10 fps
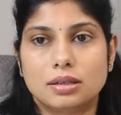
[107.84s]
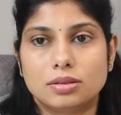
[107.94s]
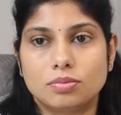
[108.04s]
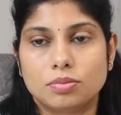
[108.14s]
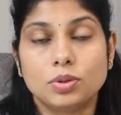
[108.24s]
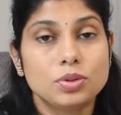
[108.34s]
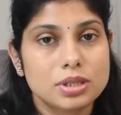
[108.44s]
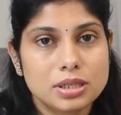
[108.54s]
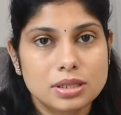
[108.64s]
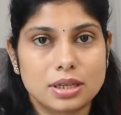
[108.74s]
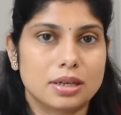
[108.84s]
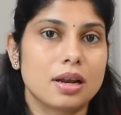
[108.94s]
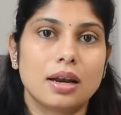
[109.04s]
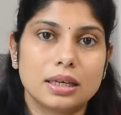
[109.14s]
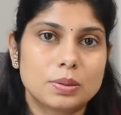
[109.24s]
bruises that are
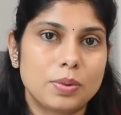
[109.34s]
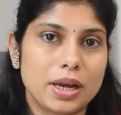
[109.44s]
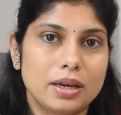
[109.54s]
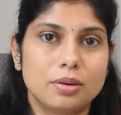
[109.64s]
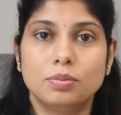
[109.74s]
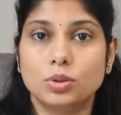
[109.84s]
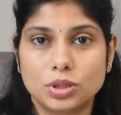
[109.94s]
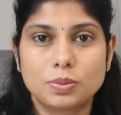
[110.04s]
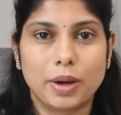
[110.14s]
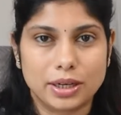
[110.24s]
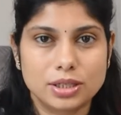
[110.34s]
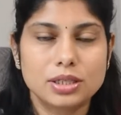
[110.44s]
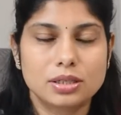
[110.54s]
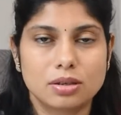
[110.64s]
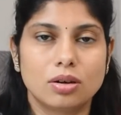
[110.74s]
unexplained, bluish
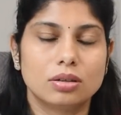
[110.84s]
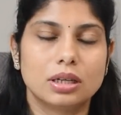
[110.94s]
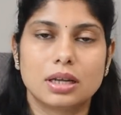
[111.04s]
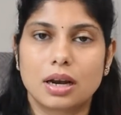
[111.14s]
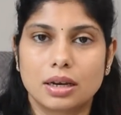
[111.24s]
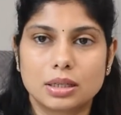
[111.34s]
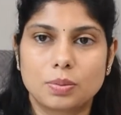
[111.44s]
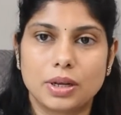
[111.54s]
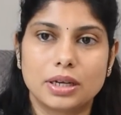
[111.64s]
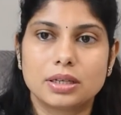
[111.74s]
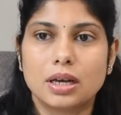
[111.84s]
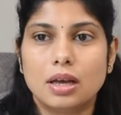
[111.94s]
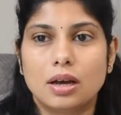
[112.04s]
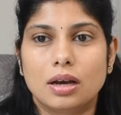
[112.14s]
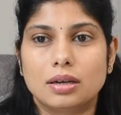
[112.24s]
patches that are unexplained,
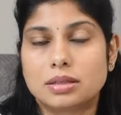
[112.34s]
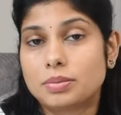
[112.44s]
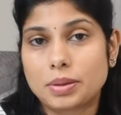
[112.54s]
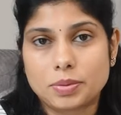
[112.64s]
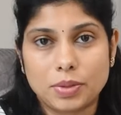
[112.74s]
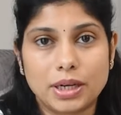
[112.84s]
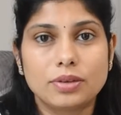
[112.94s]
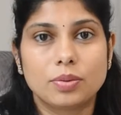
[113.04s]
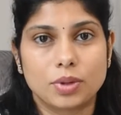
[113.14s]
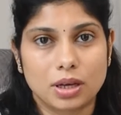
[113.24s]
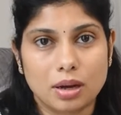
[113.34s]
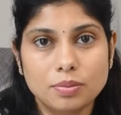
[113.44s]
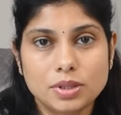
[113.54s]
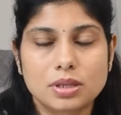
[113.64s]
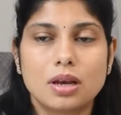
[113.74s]
sometimes bleeding from the
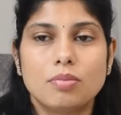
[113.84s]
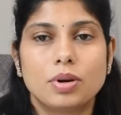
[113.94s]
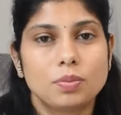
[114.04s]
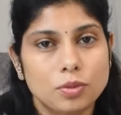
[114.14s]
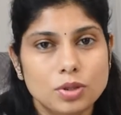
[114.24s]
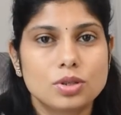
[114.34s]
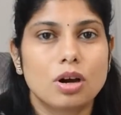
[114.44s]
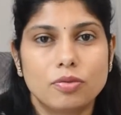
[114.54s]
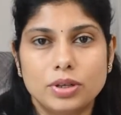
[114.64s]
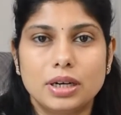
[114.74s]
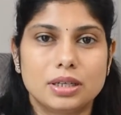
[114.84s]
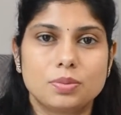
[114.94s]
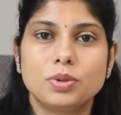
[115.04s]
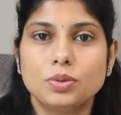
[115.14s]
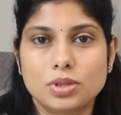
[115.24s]
gums, but most often it is
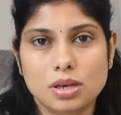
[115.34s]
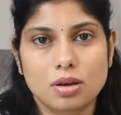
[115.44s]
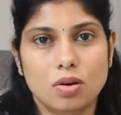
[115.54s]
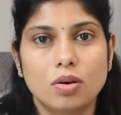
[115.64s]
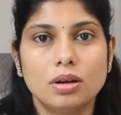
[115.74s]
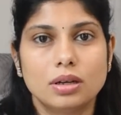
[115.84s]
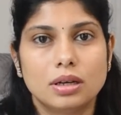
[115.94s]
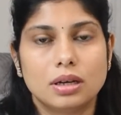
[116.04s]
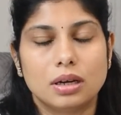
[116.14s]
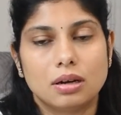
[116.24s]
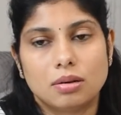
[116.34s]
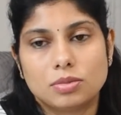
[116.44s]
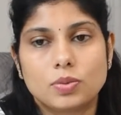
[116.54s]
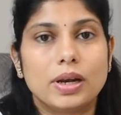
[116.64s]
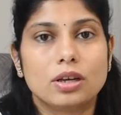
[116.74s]
bruising or
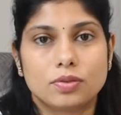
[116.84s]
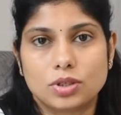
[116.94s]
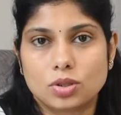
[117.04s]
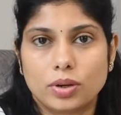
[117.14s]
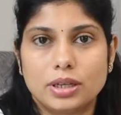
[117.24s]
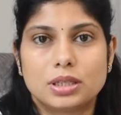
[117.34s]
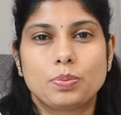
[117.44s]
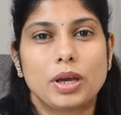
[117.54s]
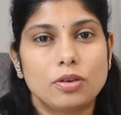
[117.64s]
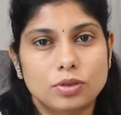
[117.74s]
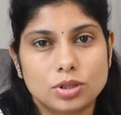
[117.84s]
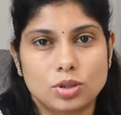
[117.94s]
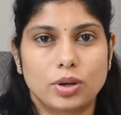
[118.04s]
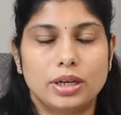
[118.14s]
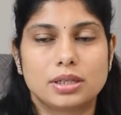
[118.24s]
swelling of the joints, painful
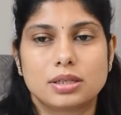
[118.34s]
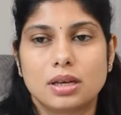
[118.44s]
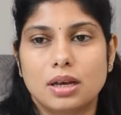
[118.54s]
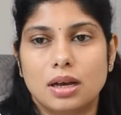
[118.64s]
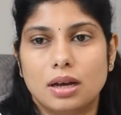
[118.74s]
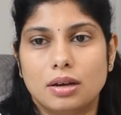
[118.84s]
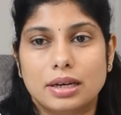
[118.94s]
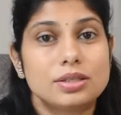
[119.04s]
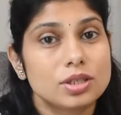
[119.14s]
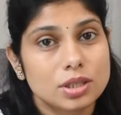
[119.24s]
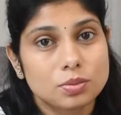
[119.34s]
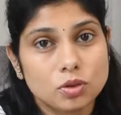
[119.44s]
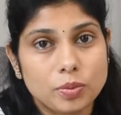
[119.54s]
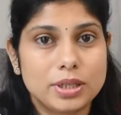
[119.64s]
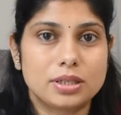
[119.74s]
joints, restricted
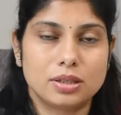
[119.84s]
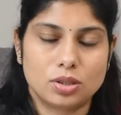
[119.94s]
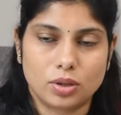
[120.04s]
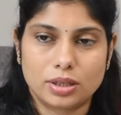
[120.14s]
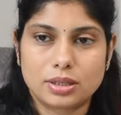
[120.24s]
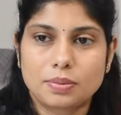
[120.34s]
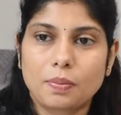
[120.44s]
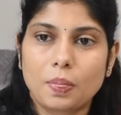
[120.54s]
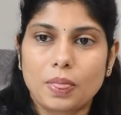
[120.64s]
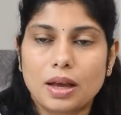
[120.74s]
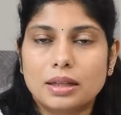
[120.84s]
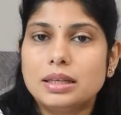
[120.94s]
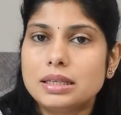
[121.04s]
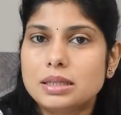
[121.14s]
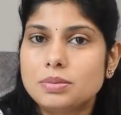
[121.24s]
movements in the joints.
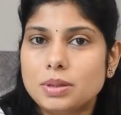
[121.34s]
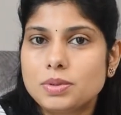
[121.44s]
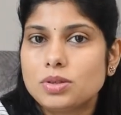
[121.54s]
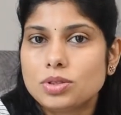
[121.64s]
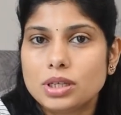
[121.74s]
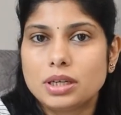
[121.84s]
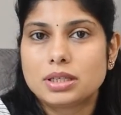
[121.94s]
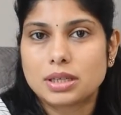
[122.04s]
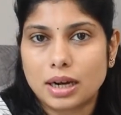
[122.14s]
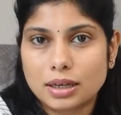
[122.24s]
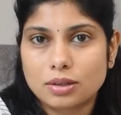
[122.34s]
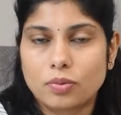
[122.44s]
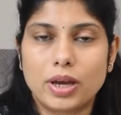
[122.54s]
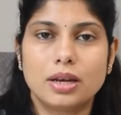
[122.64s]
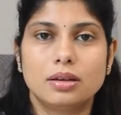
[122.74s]
These symptoms usually start
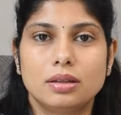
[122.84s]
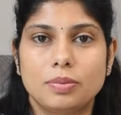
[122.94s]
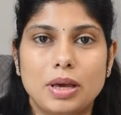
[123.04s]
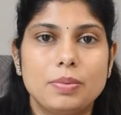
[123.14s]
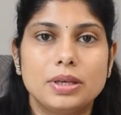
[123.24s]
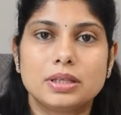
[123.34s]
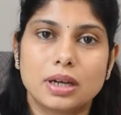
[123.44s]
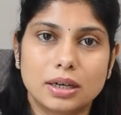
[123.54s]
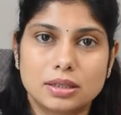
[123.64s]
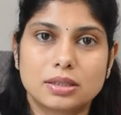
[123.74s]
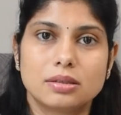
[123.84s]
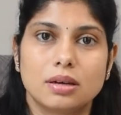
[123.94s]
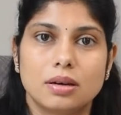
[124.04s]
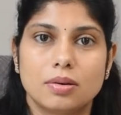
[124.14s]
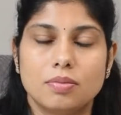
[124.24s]
when baby starts
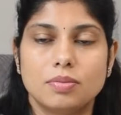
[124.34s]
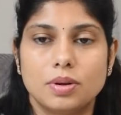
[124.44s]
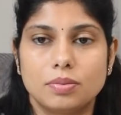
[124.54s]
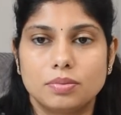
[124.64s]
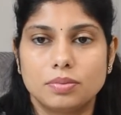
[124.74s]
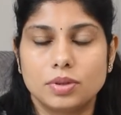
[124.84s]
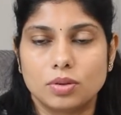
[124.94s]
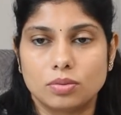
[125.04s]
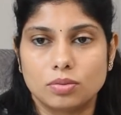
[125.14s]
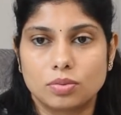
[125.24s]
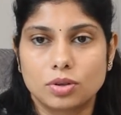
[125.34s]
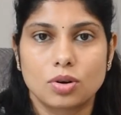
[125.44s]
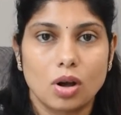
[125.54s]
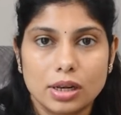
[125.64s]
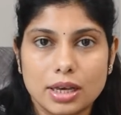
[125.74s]

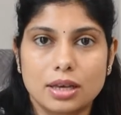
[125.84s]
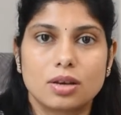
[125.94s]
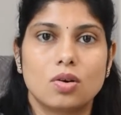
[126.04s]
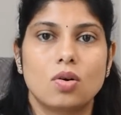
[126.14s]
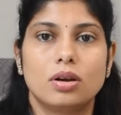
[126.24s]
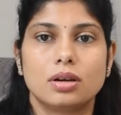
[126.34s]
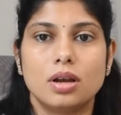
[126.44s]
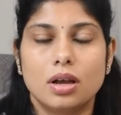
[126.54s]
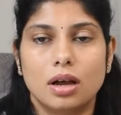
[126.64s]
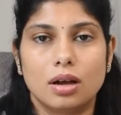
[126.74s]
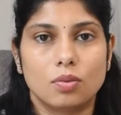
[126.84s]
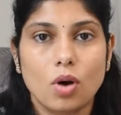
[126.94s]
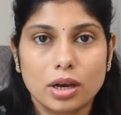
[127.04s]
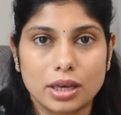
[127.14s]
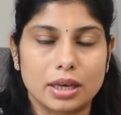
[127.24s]
crawling or
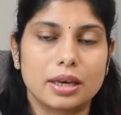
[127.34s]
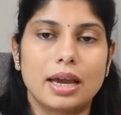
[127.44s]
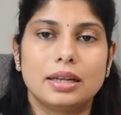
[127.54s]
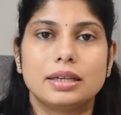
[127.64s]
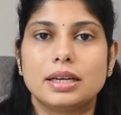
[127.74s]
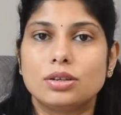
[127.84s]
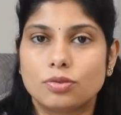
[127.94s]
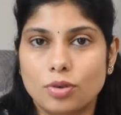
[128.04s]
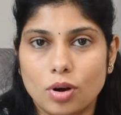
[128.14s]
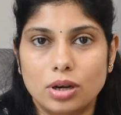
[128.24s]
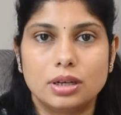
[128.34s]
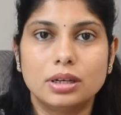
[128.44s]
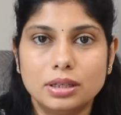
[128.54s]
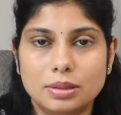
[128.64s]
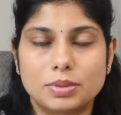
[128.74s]
walking, and they tend to fall and
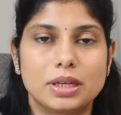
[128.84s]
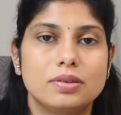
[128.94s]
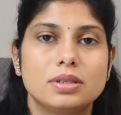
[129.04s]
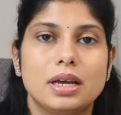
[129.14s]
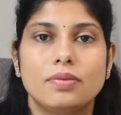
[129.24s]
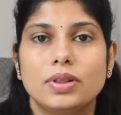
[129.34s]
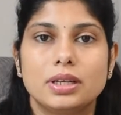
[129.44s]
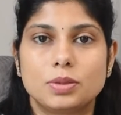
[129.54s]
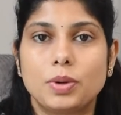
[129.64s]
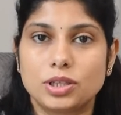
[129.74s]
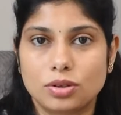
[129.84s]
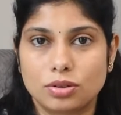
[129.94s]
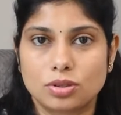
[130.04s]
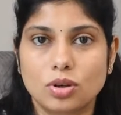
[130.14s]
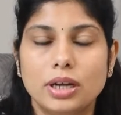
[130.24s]
hurt themselves, and when there is pressure on
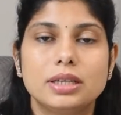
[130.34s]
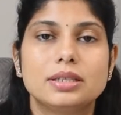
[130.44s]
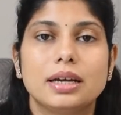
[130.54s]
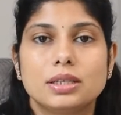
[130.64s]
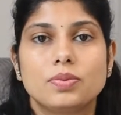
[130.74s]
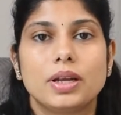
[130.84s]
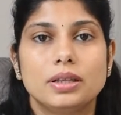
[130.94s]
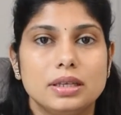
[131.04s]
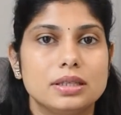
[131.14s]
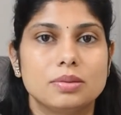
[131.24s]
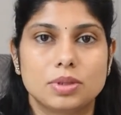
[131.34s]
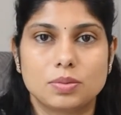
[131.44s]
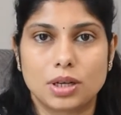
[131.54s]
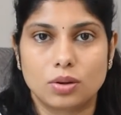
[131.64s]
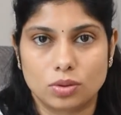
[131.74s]
the joints, that is when these
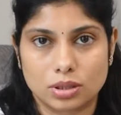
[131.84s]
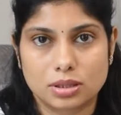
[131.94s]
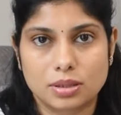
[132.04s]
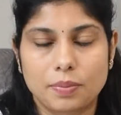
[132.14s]
symptoms are noticed.